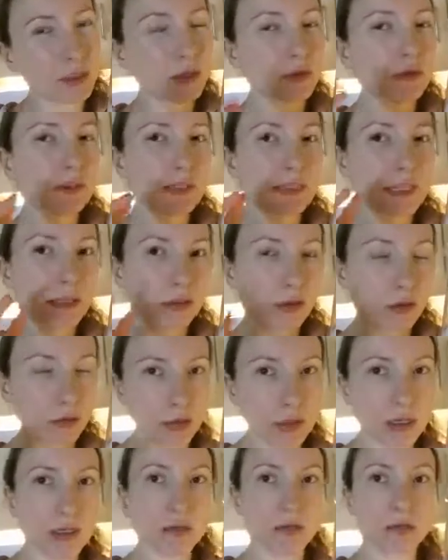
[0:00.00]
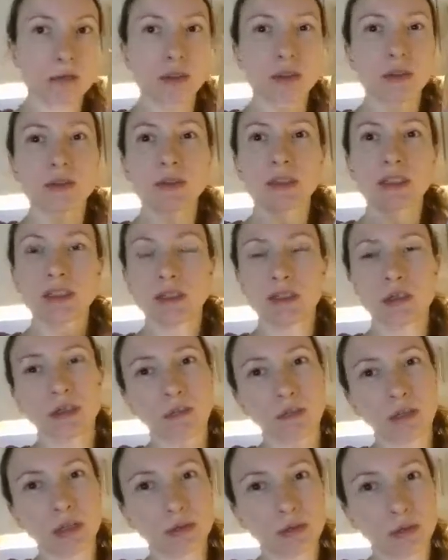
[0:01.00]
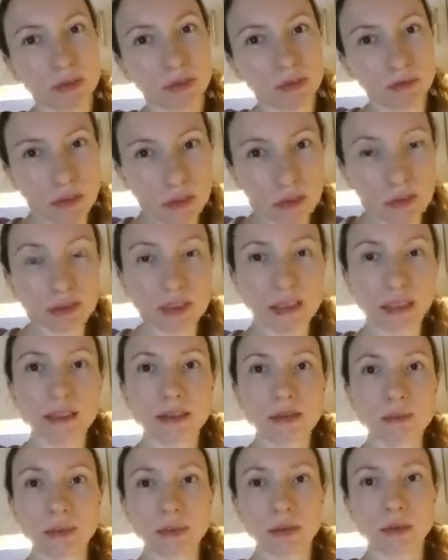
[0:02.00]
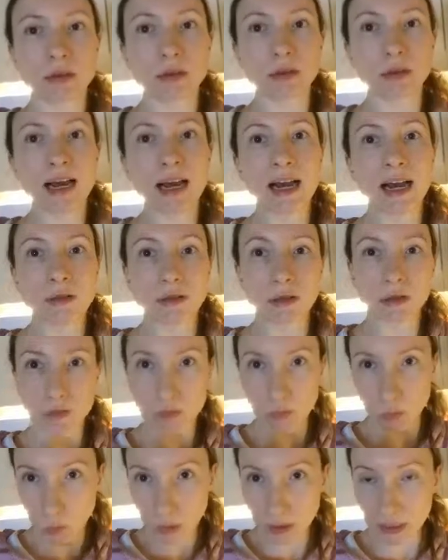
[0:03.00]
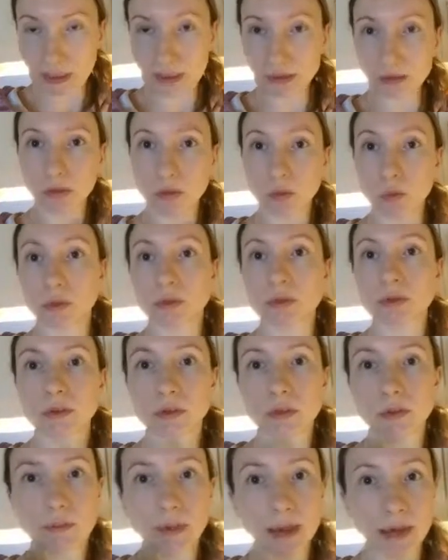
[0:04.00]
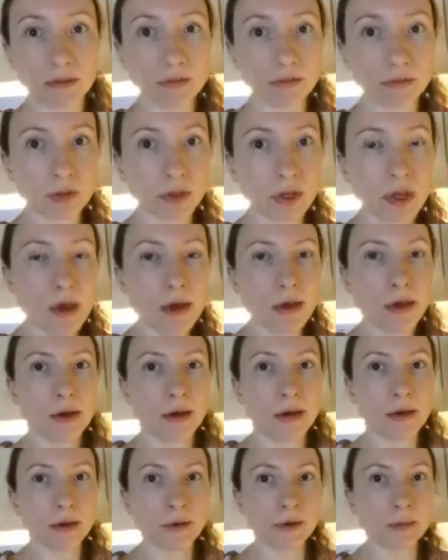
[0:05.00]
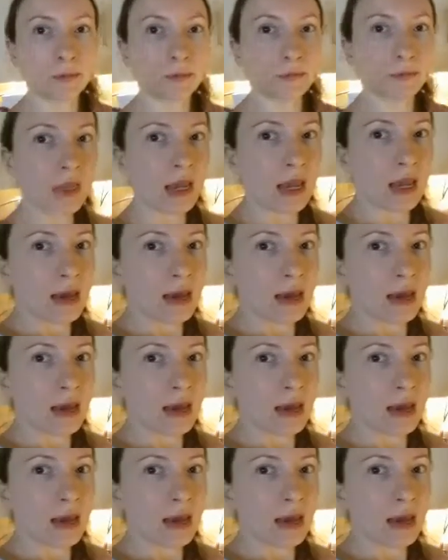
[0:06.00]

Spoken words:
You can take 300, you can take 350, depends on how sweet you want your Pav. I'm